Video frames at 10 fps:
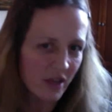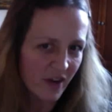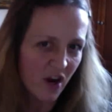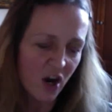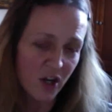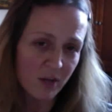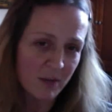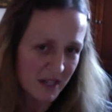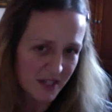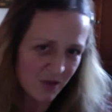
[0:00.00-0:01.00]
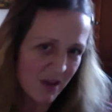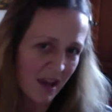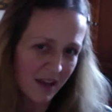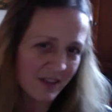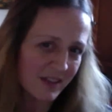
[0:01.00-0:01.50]
of it harder because you
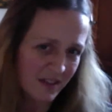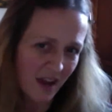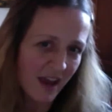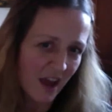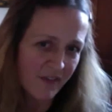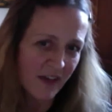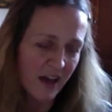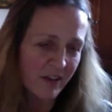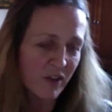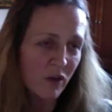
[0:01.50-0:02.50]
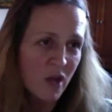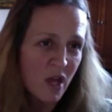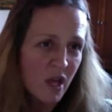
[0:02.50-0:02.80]
can't get the die-off out of you.